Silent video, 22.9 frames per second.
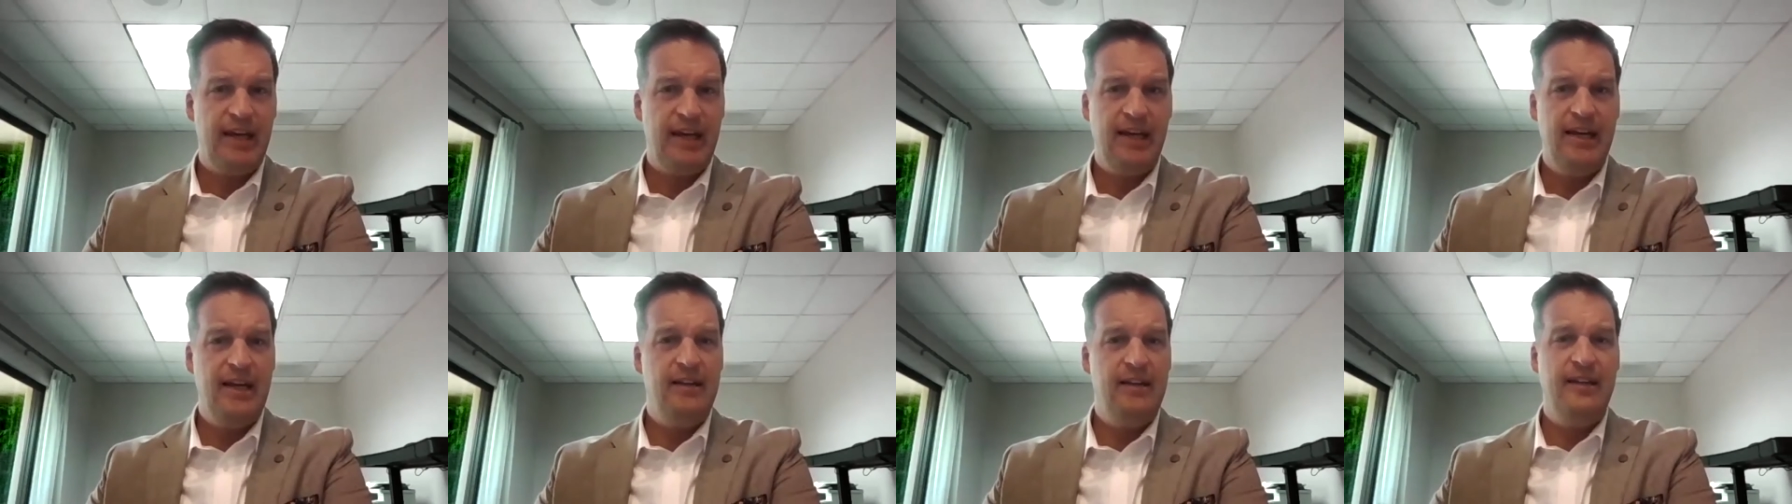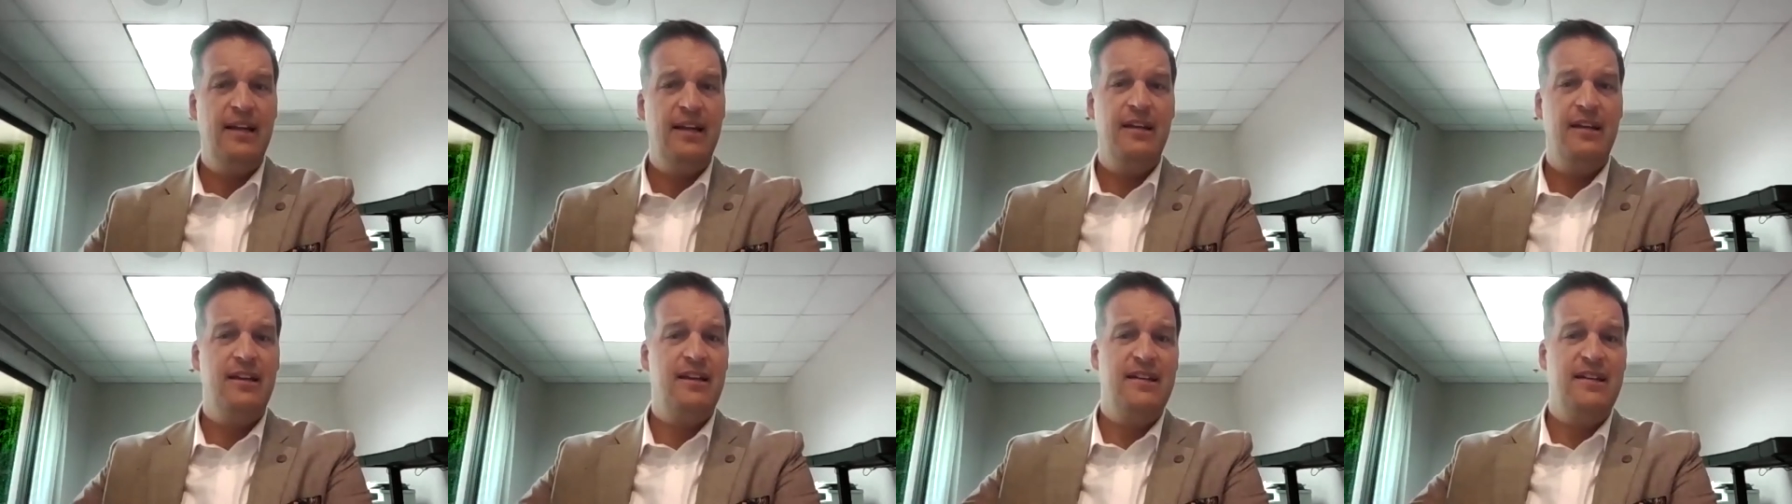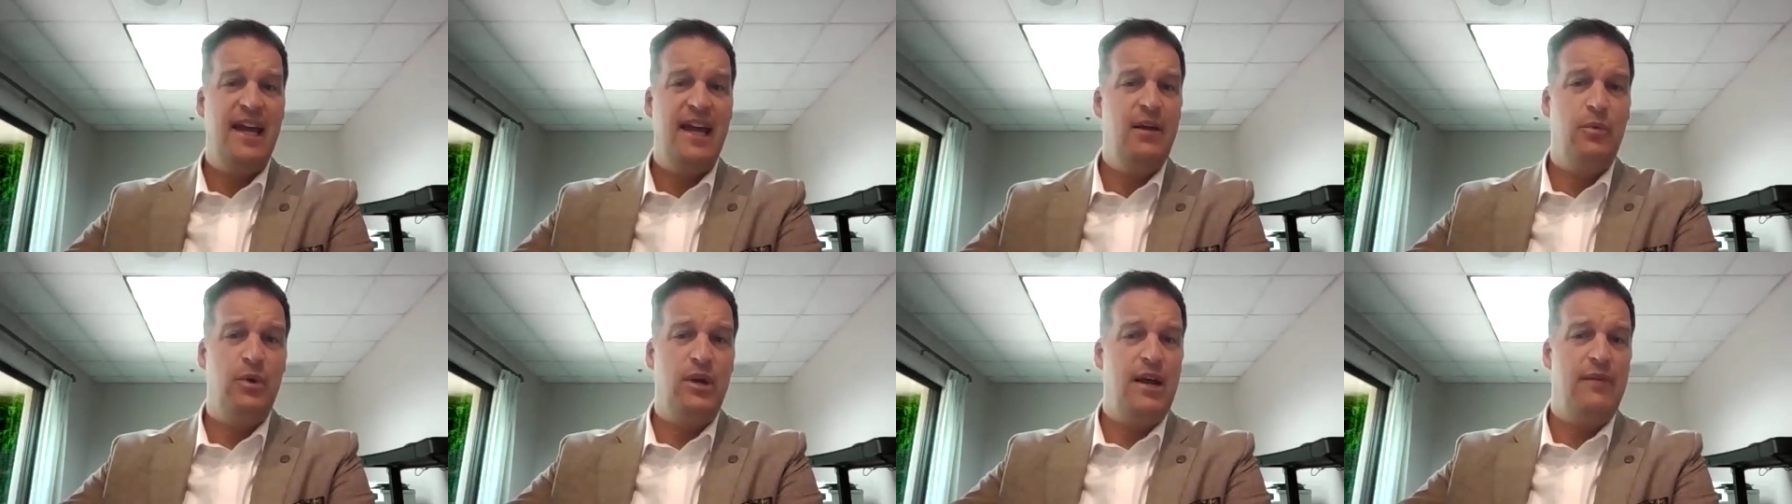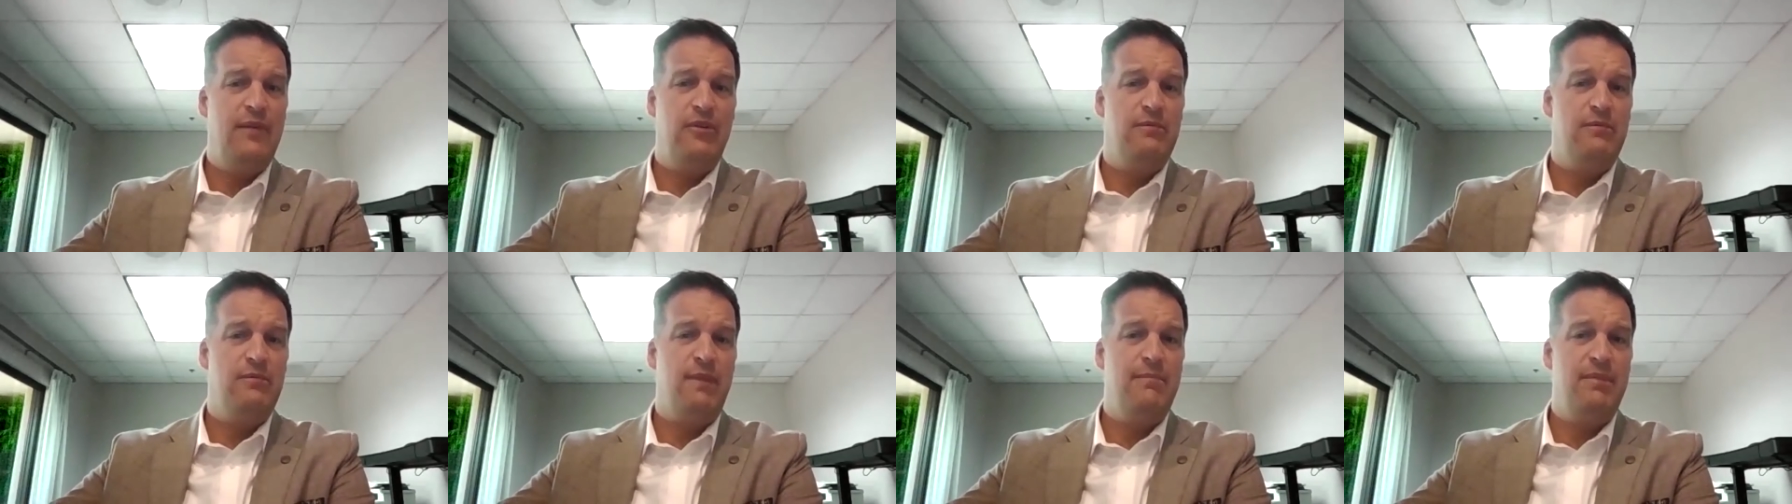And at the end of the day,
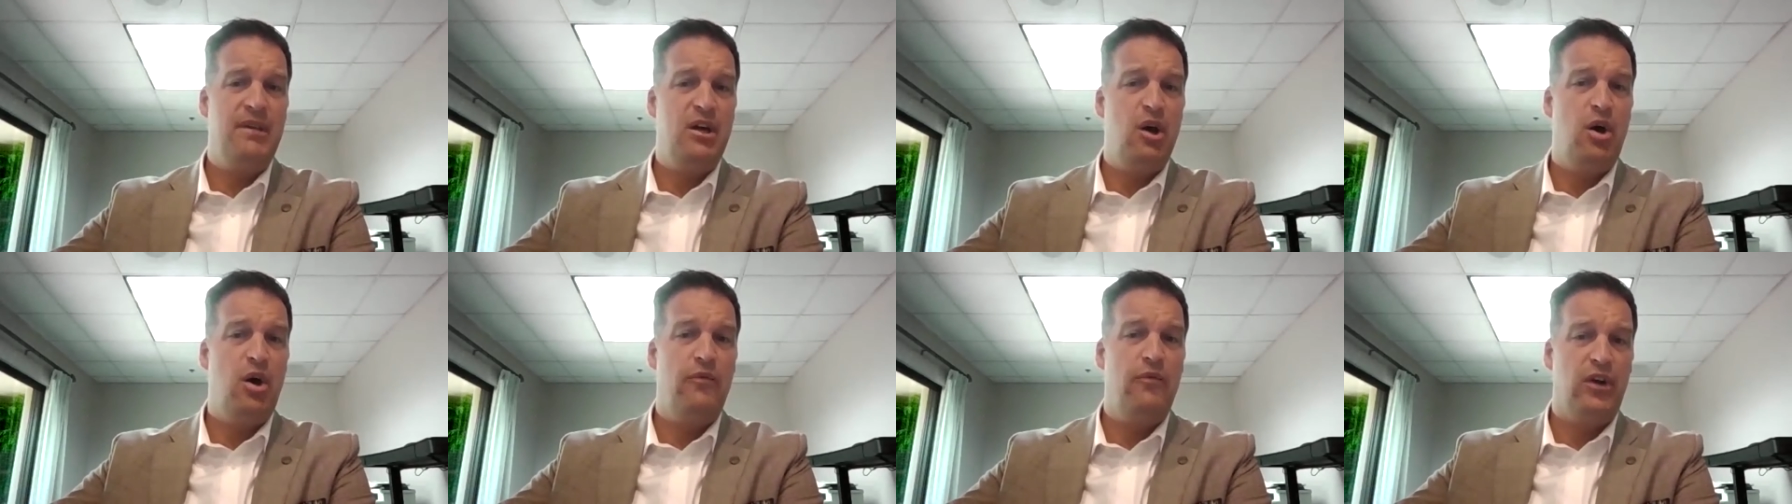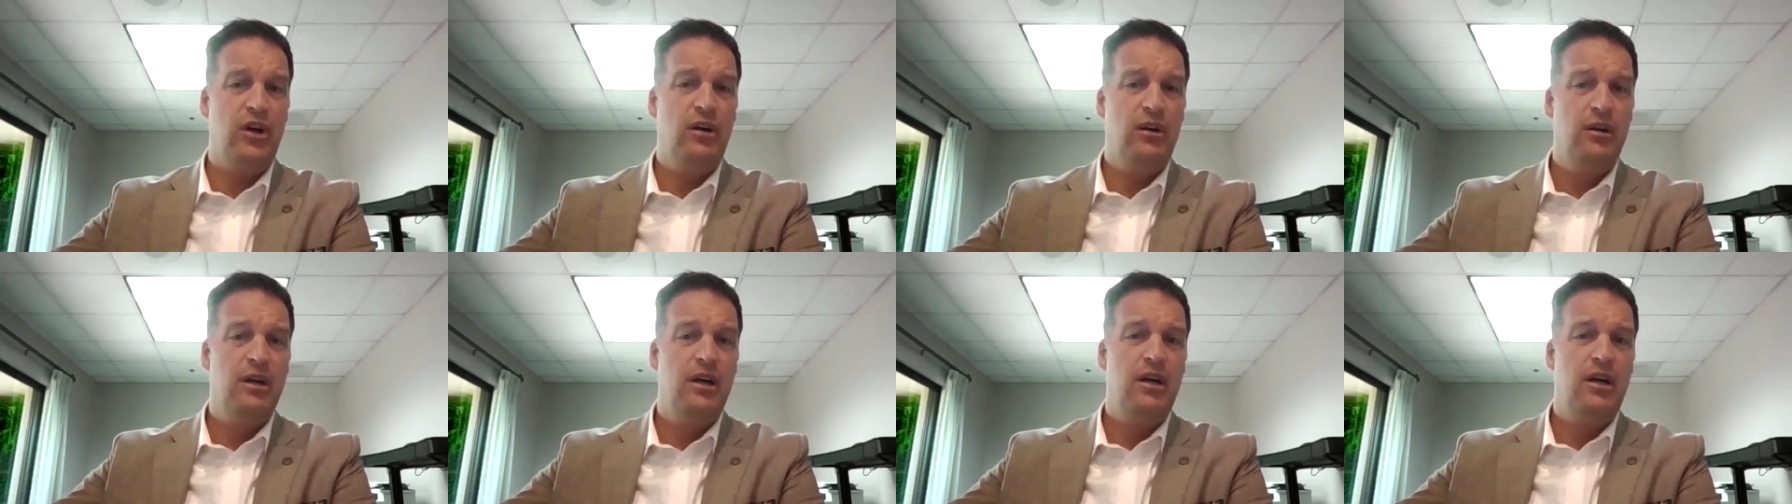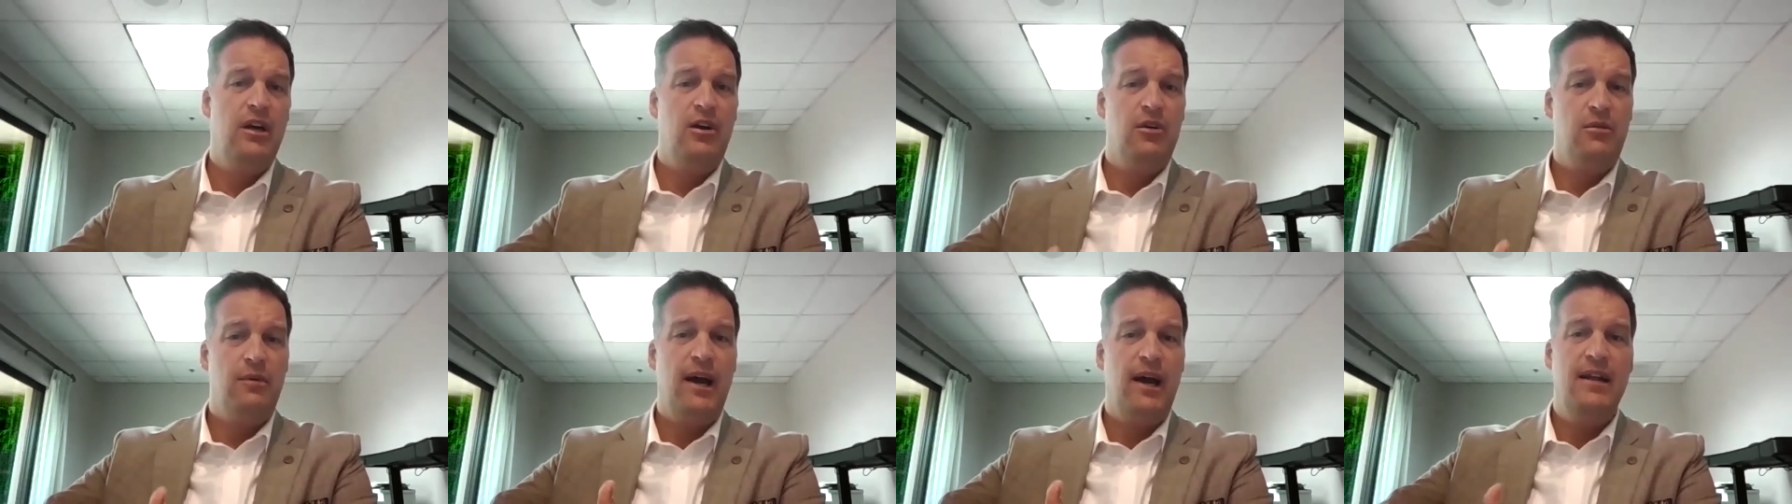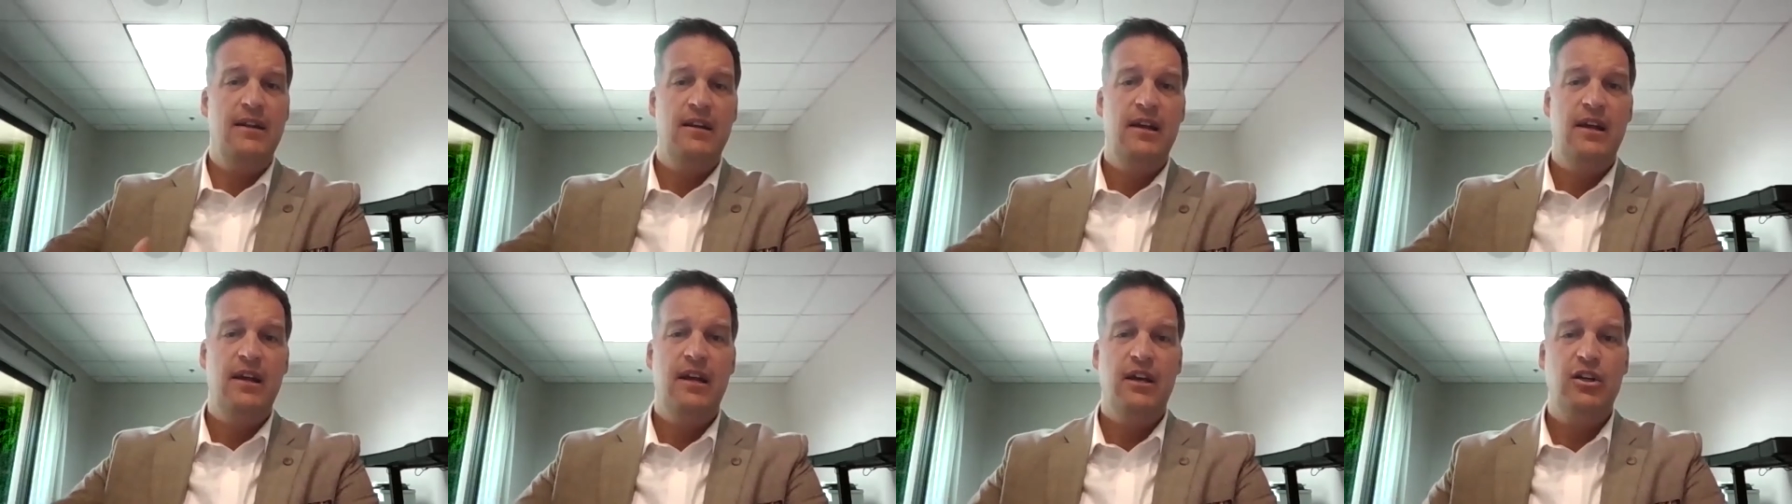whenever it might be over,
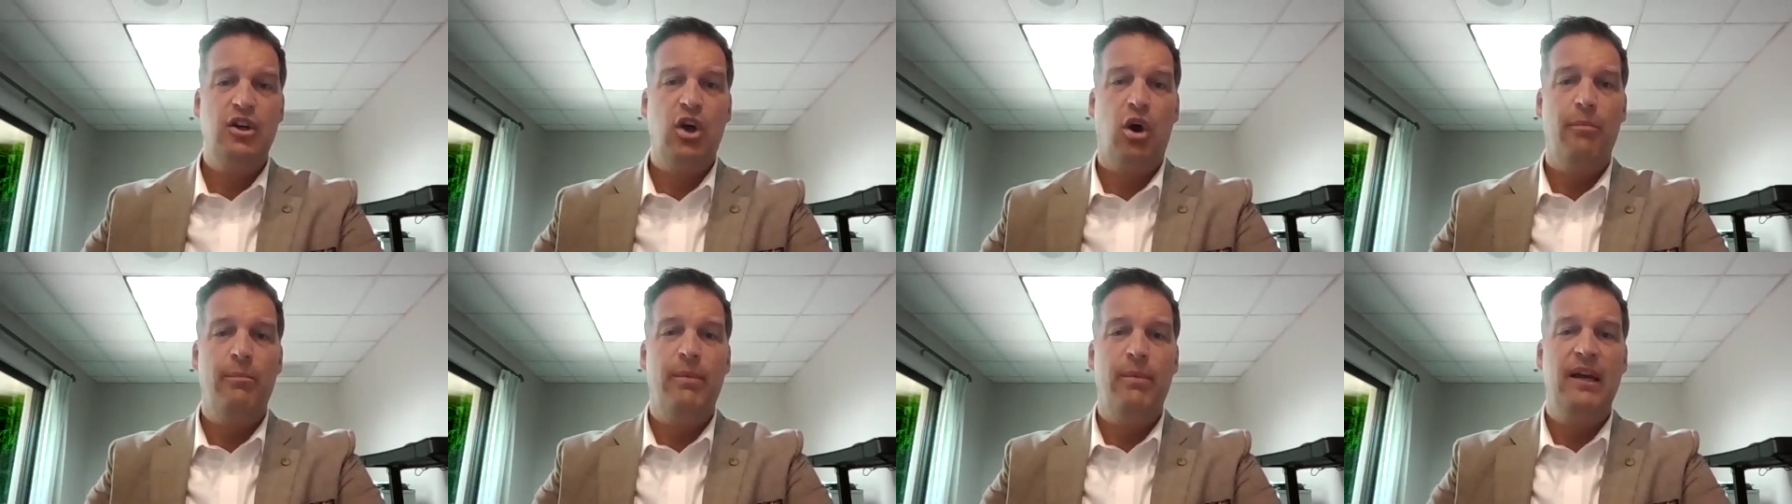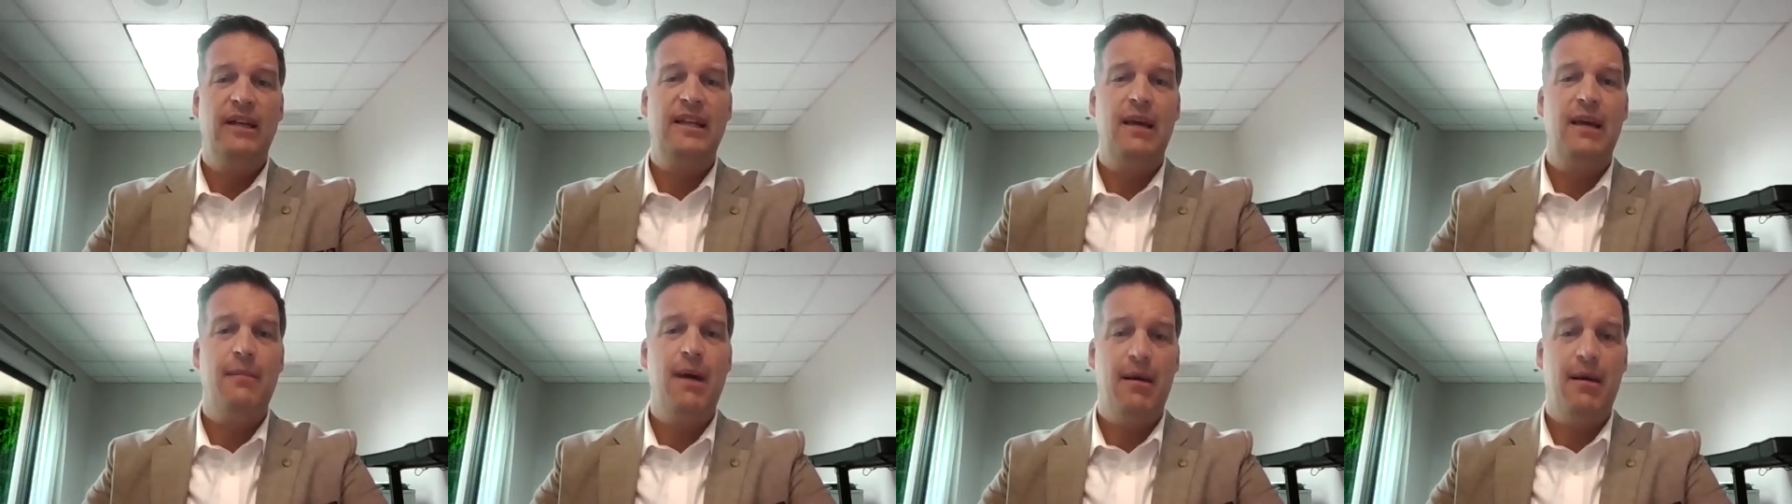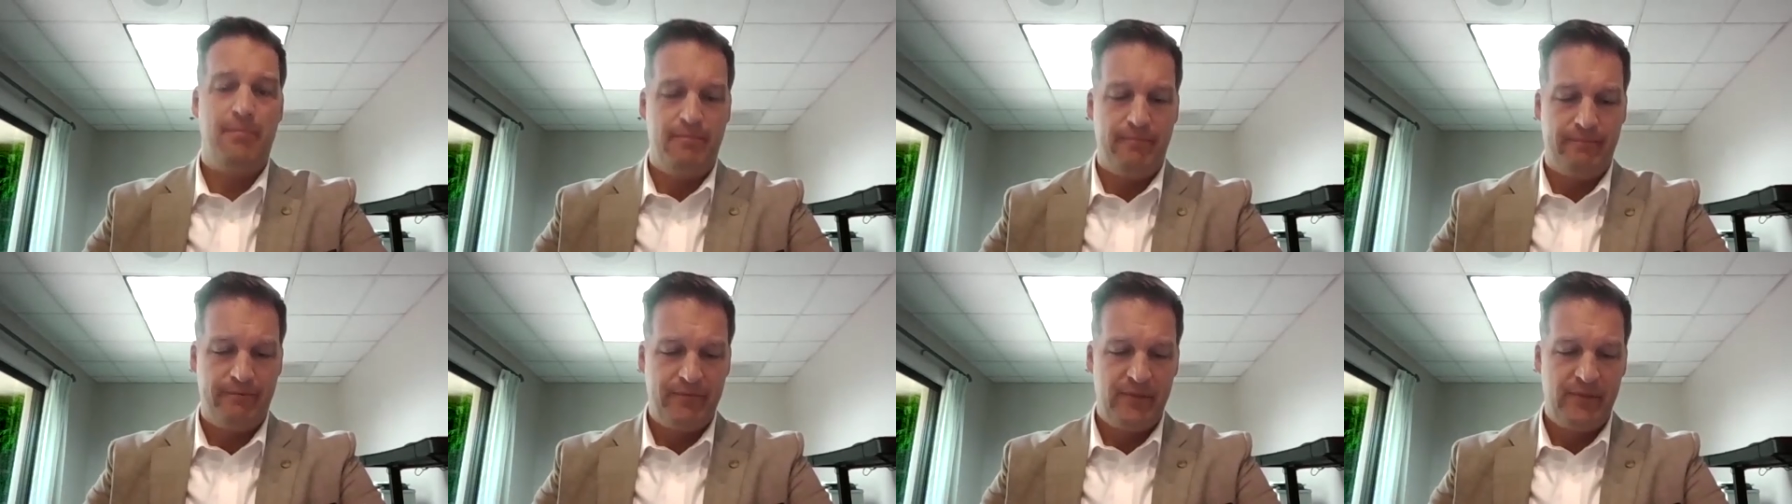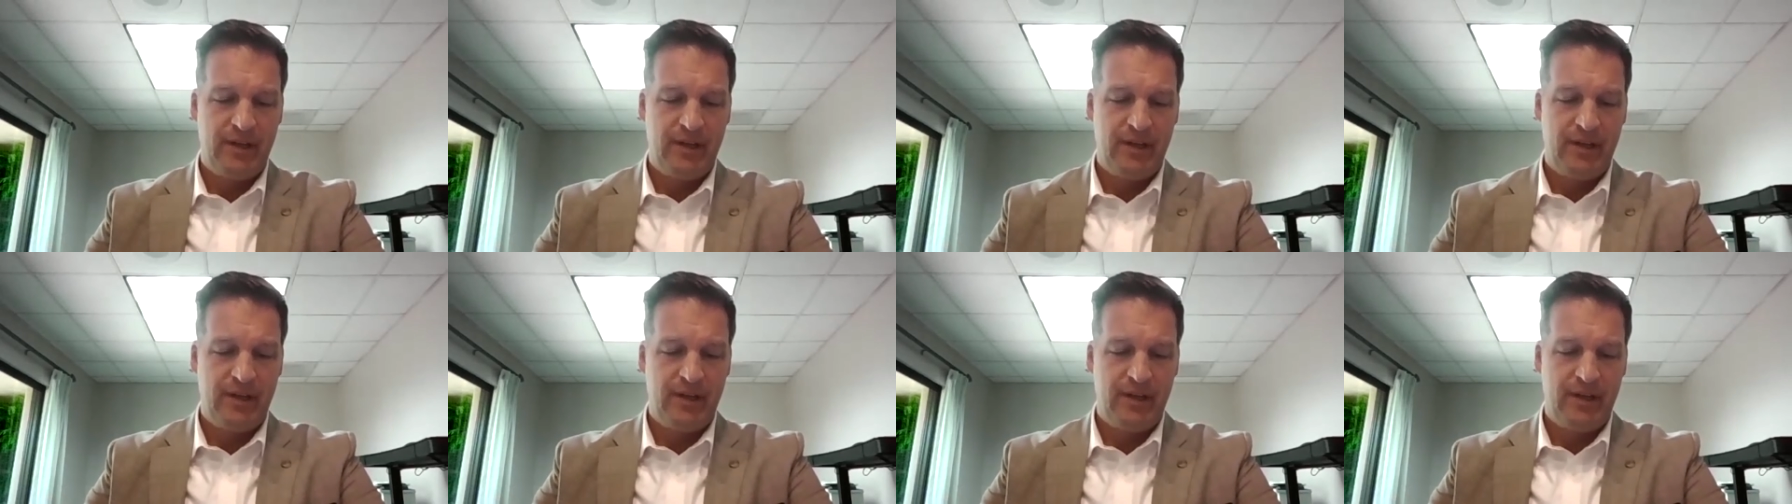right, go pick them up.